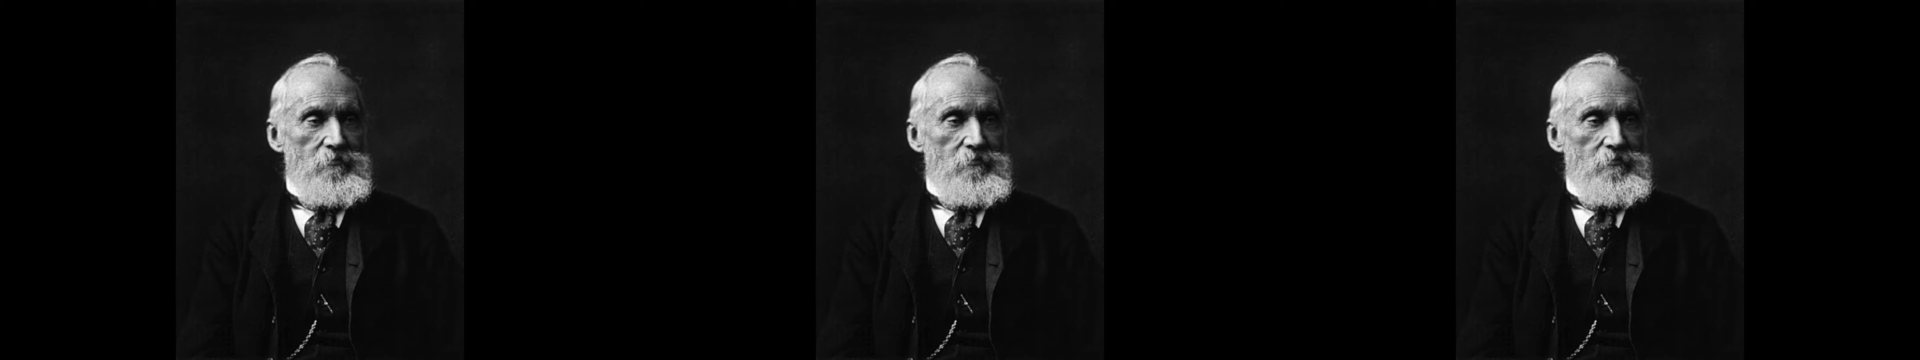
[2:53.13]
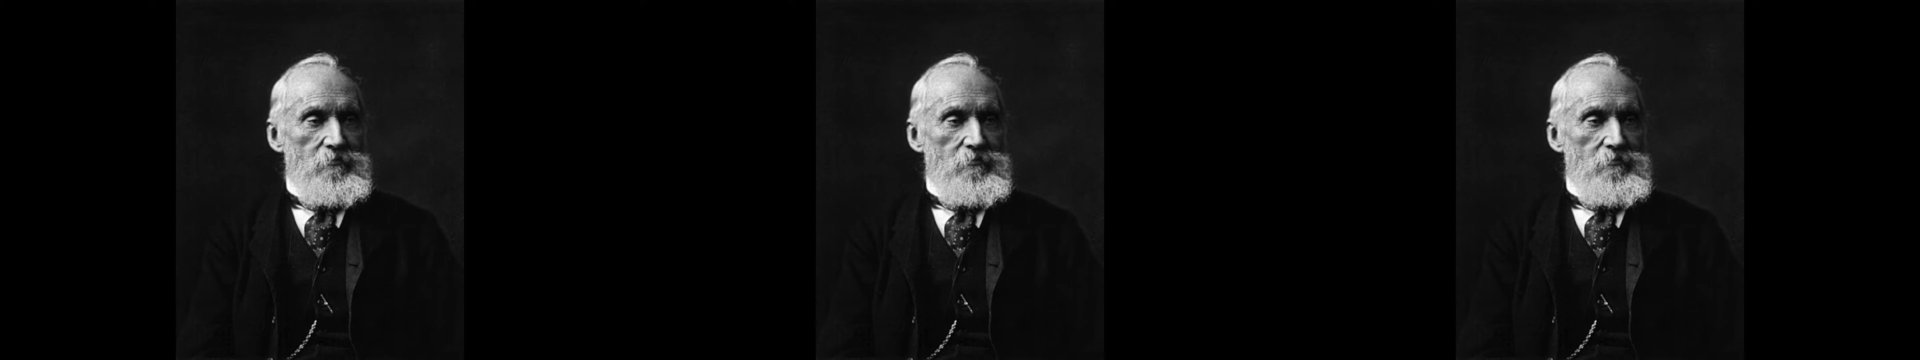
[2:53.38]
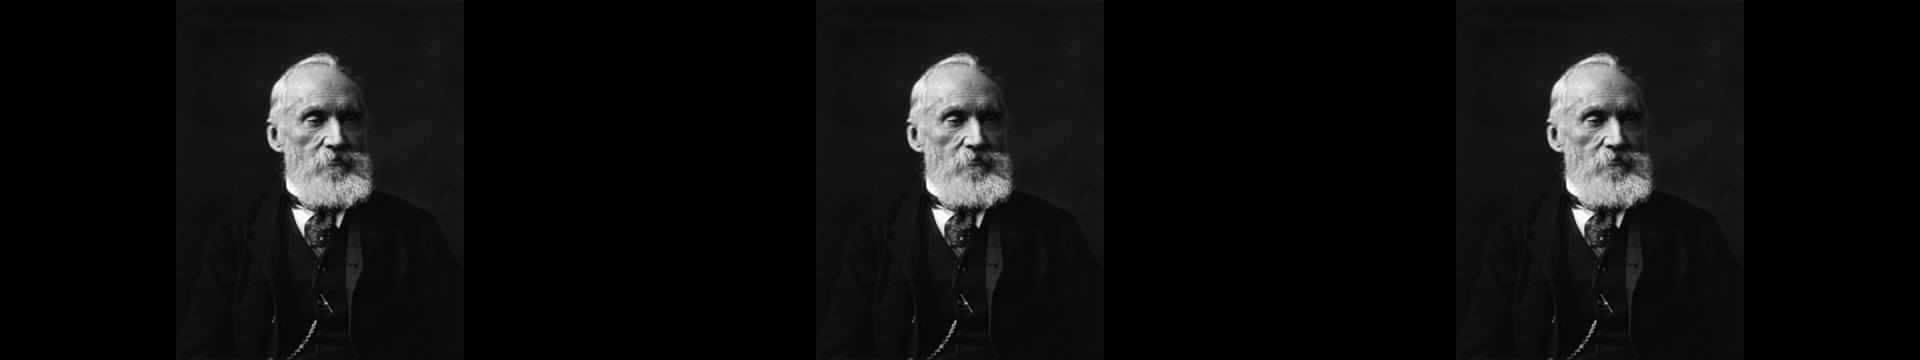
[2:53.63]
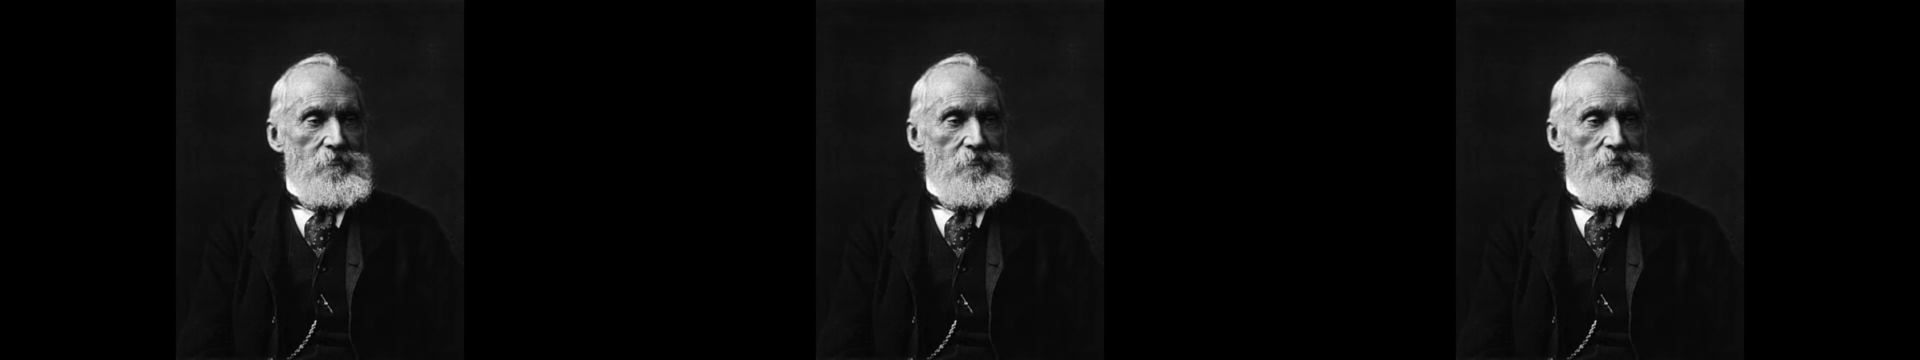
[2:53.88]

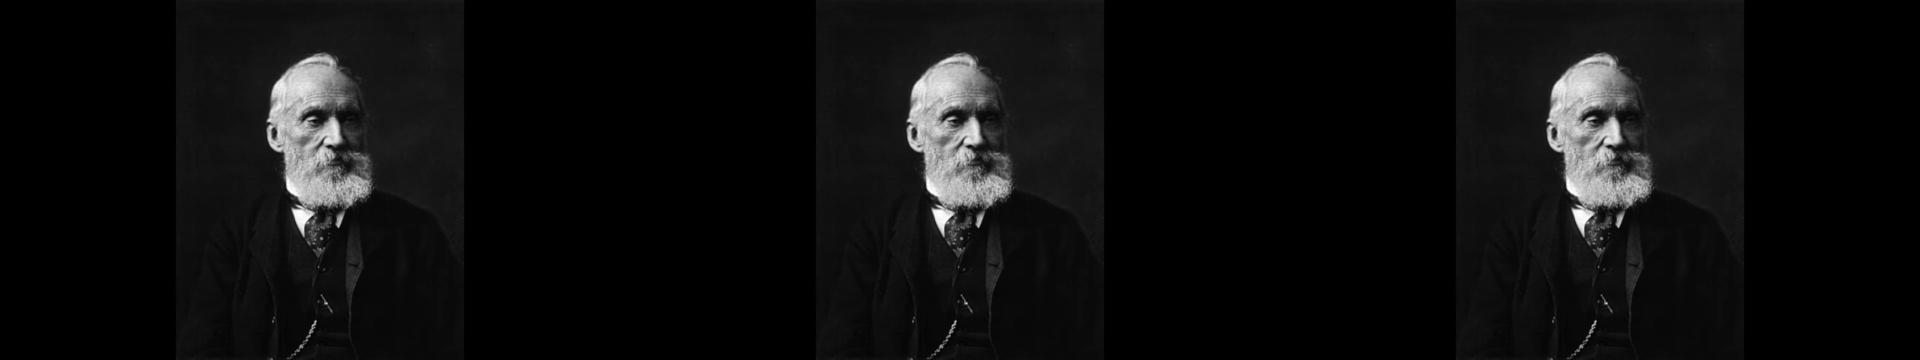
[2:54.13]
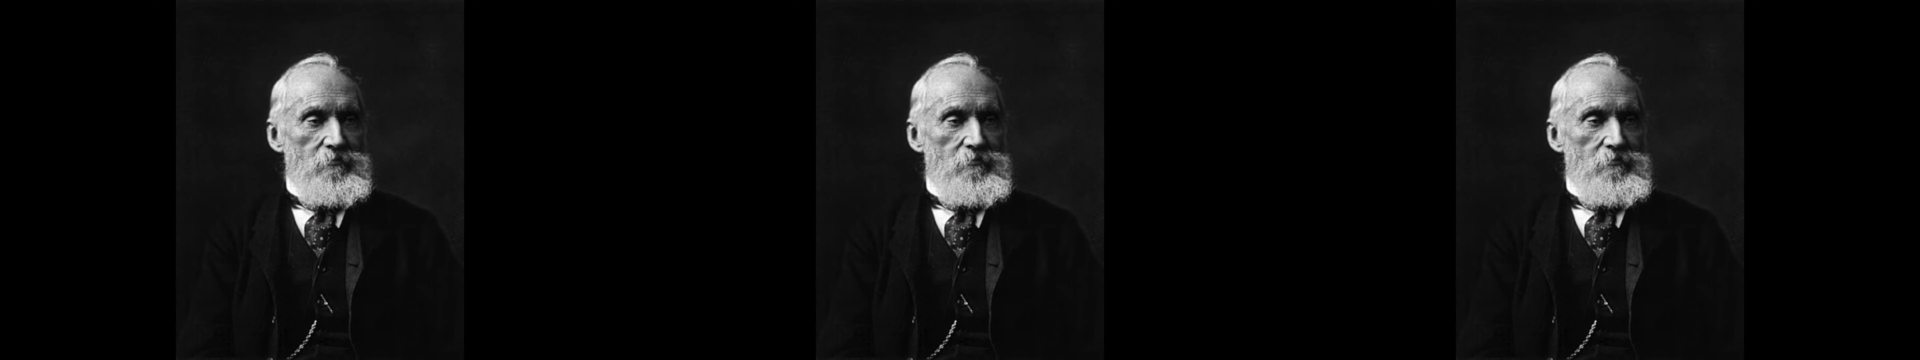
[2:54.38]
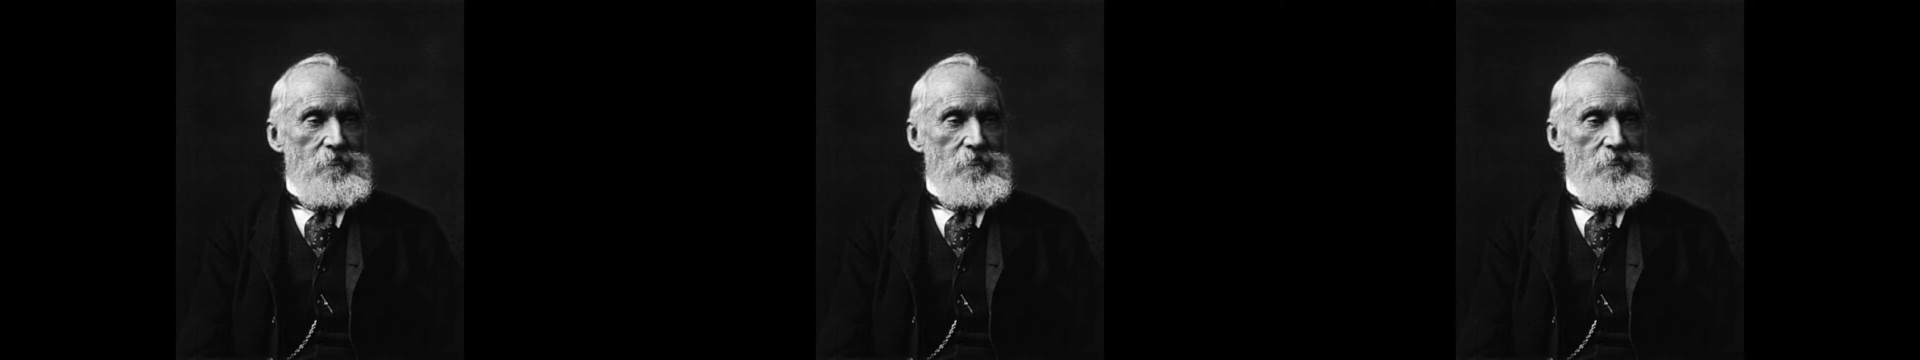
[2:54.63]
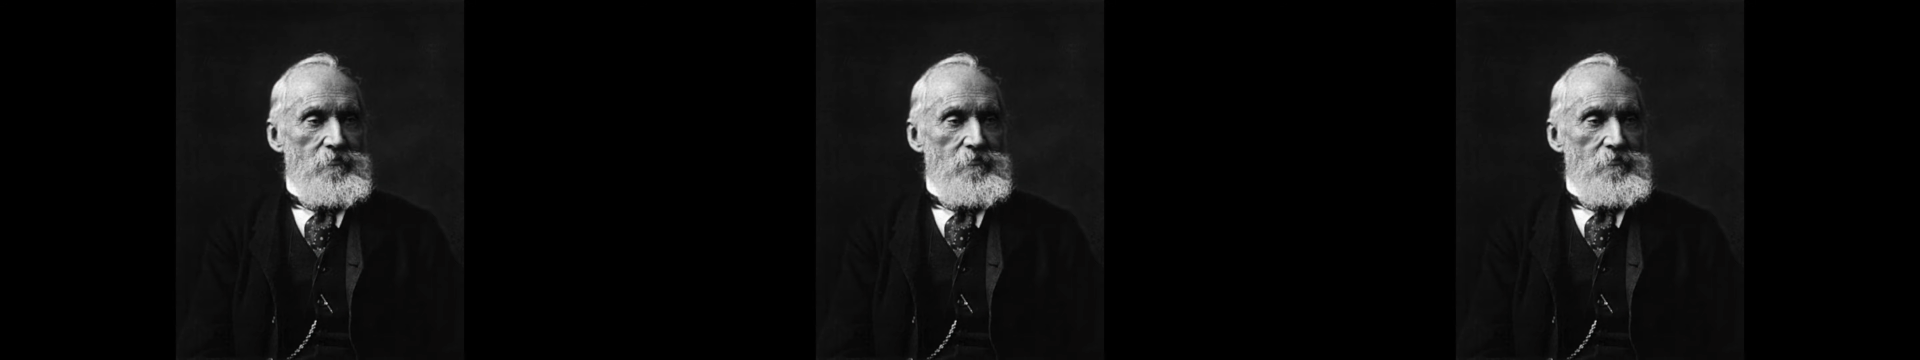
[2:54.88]
William Thomas
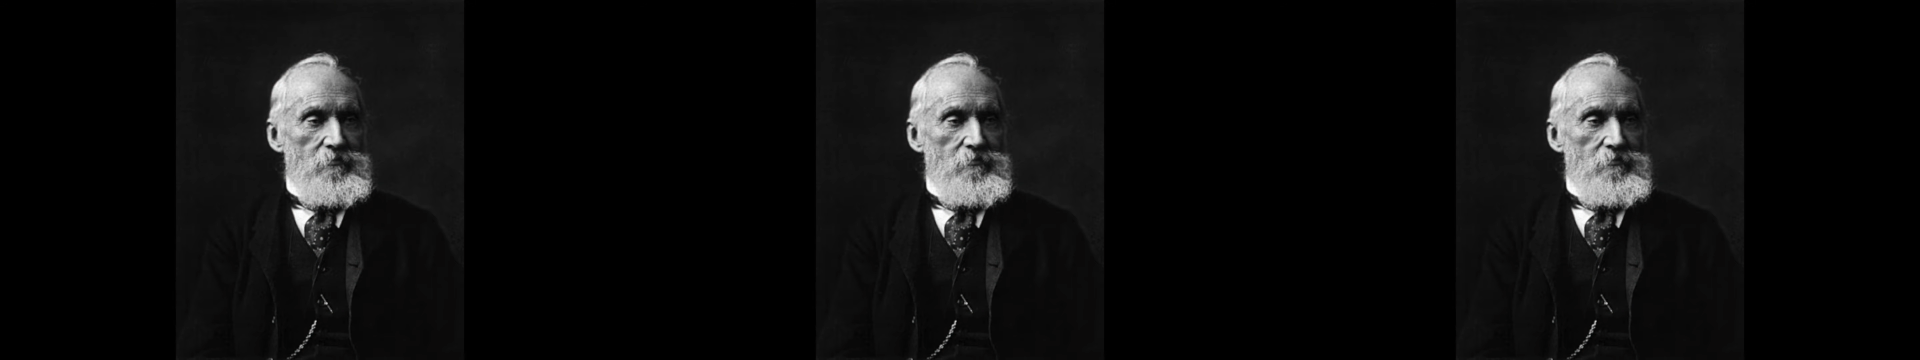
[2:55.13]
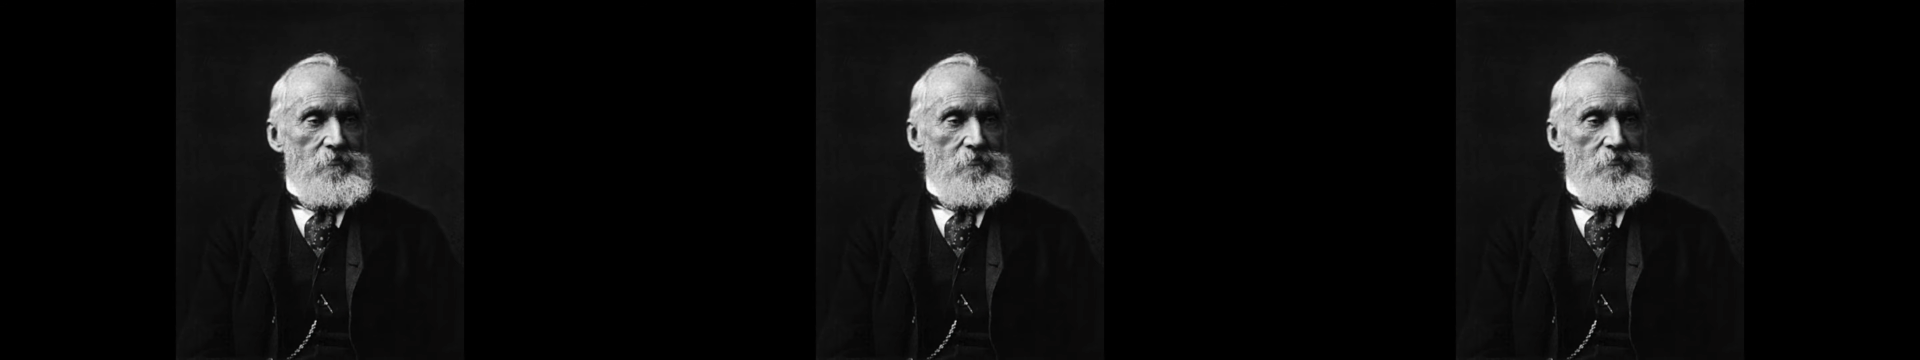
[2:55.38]
Kelvin.